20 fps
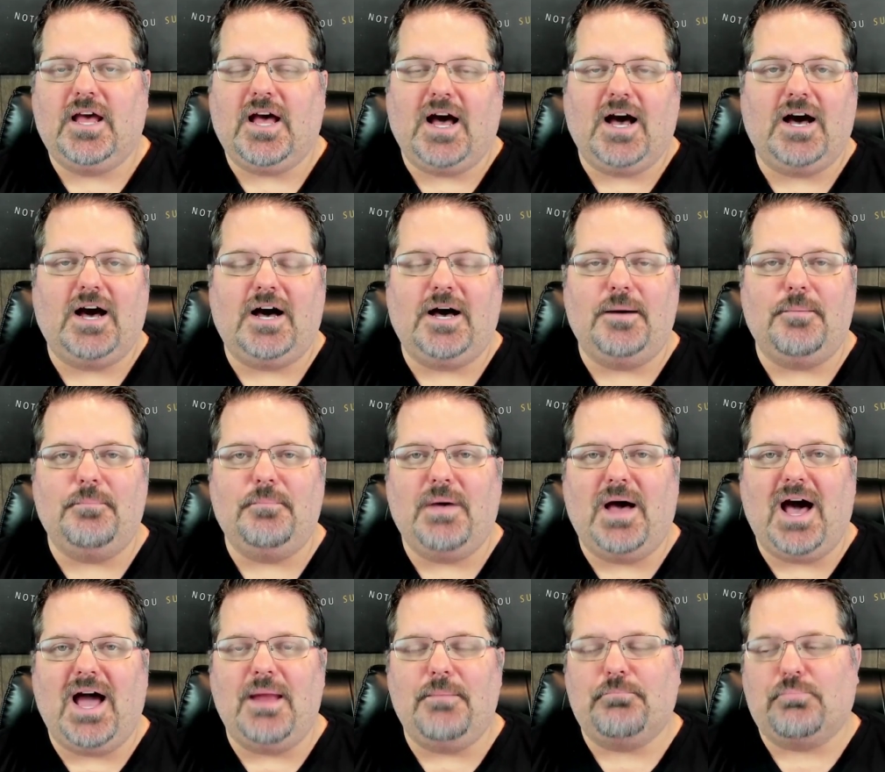
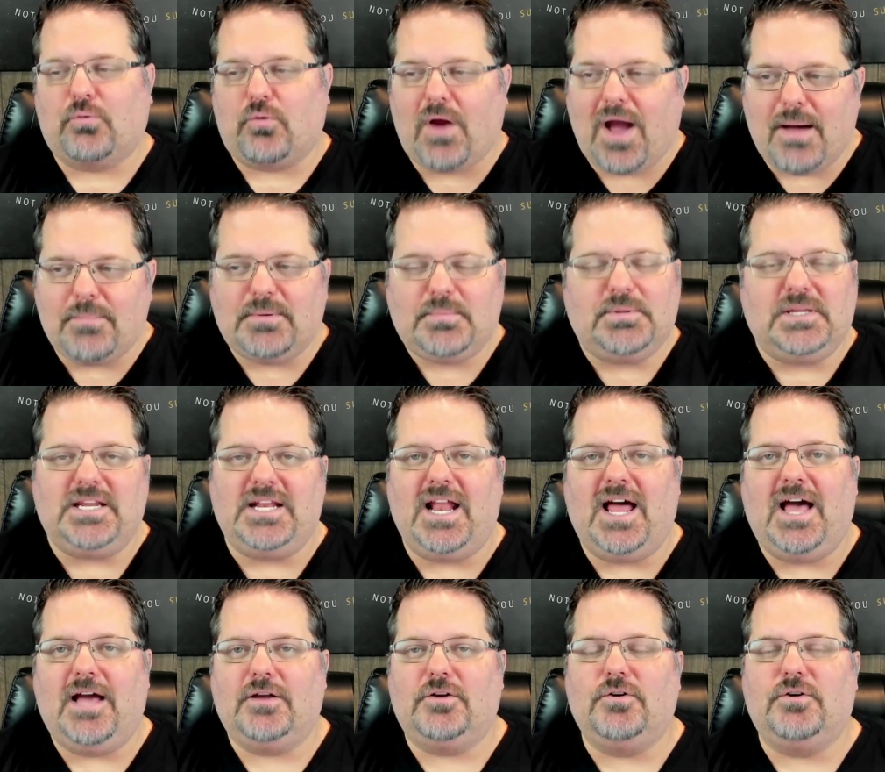I'm probably
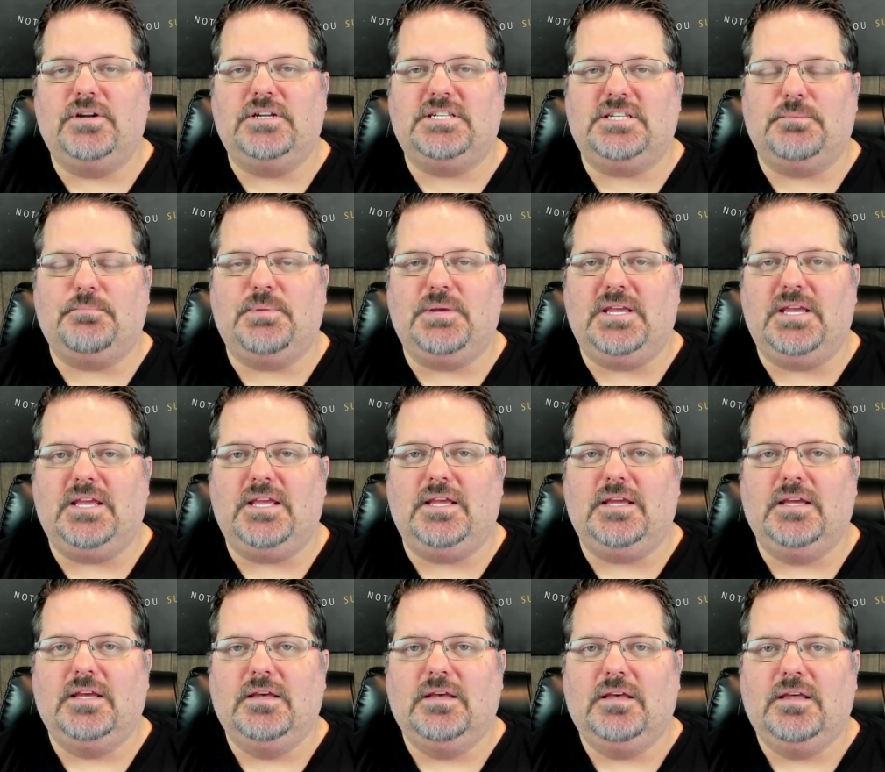not going to
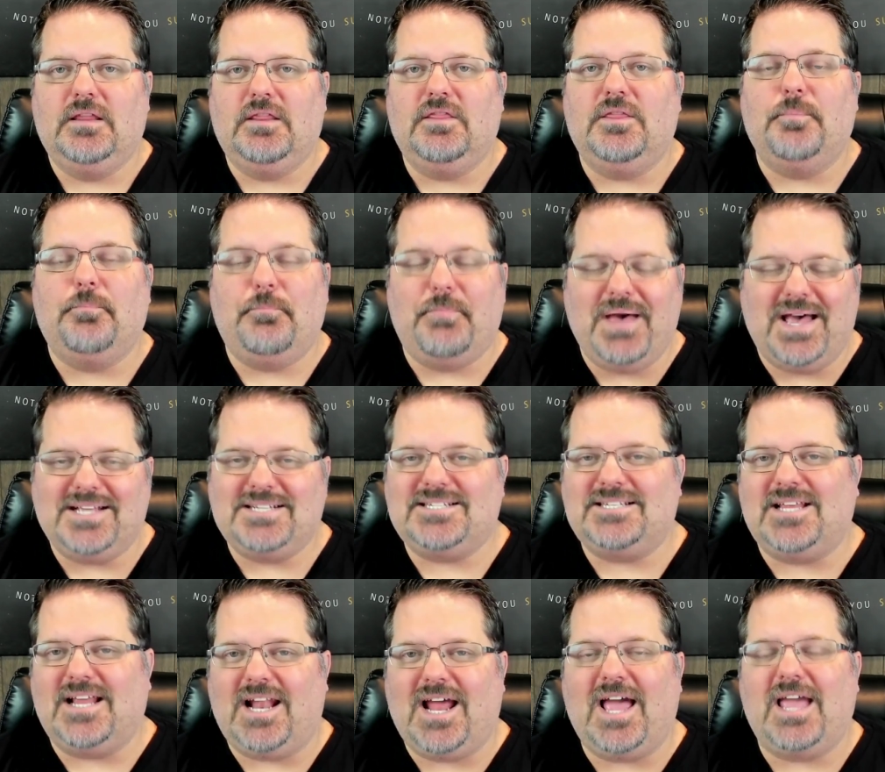be the best
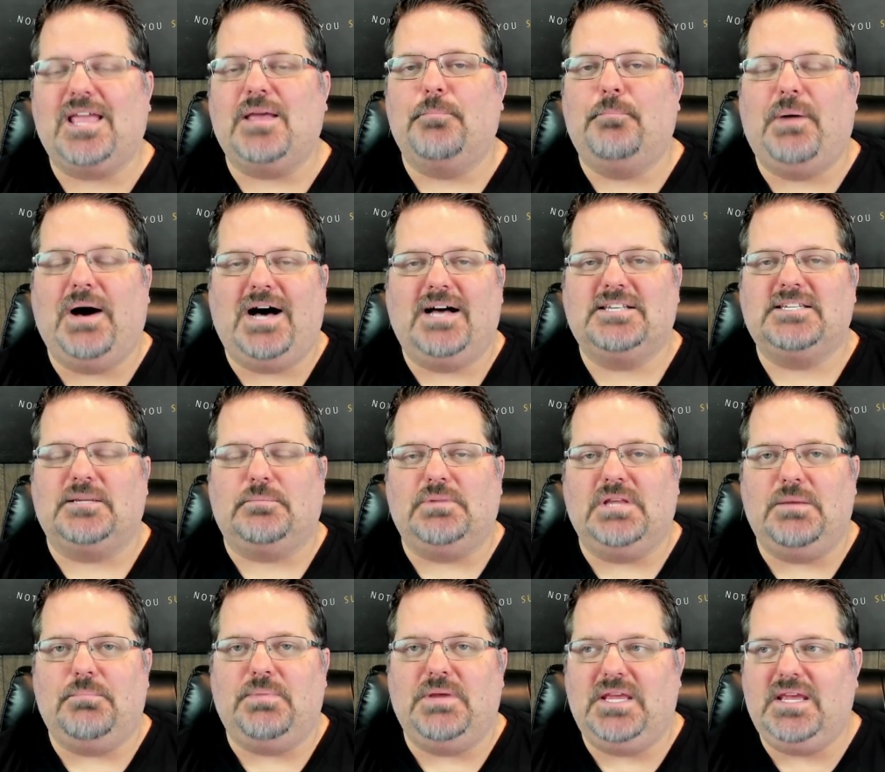that I can
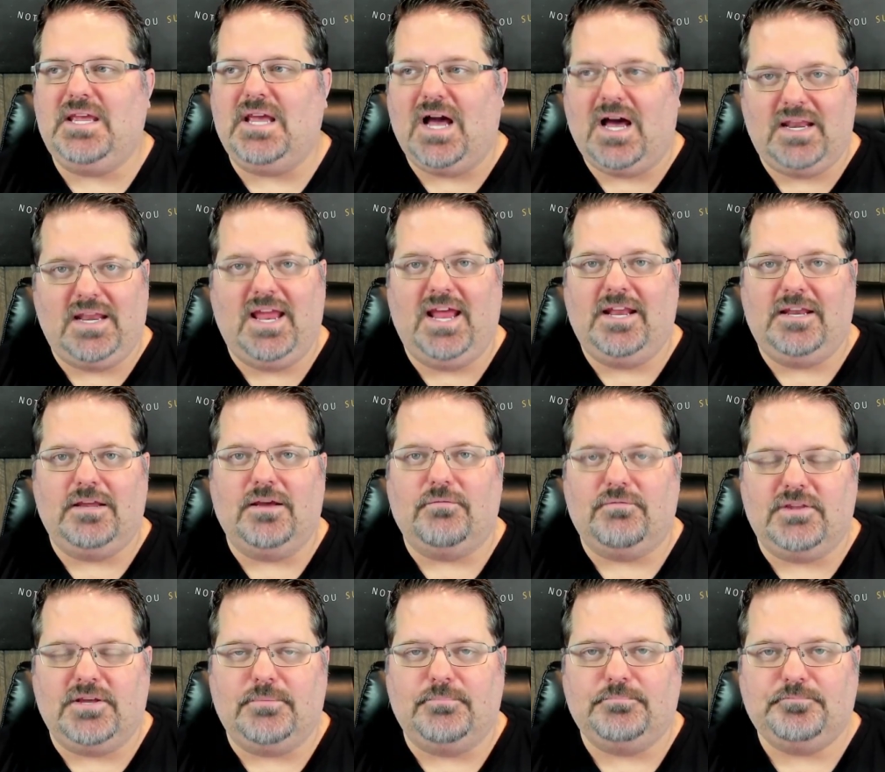possibly be on any of
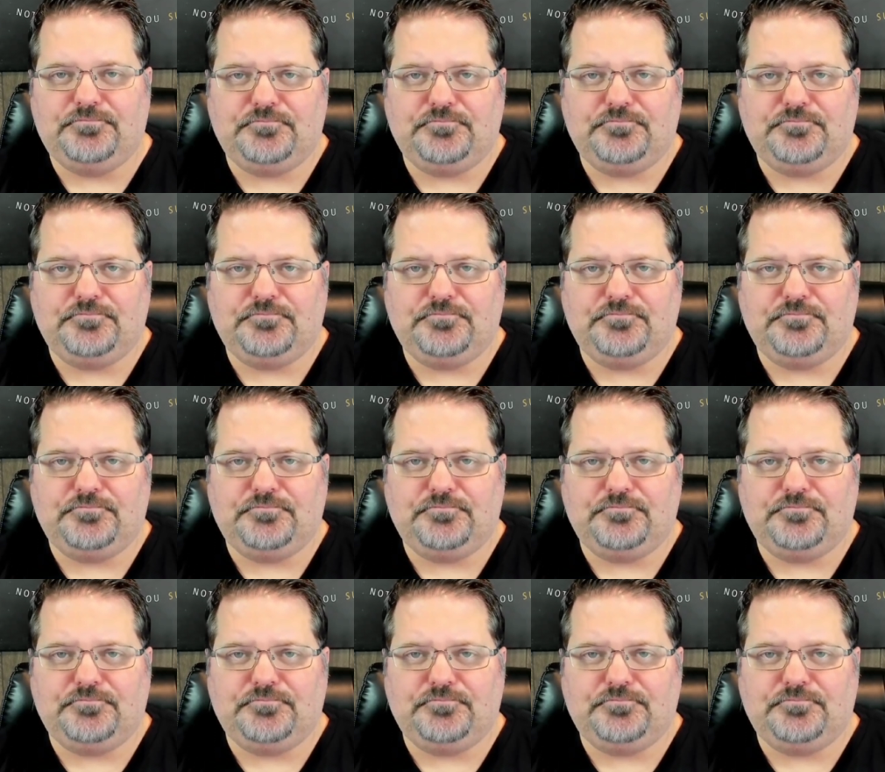them.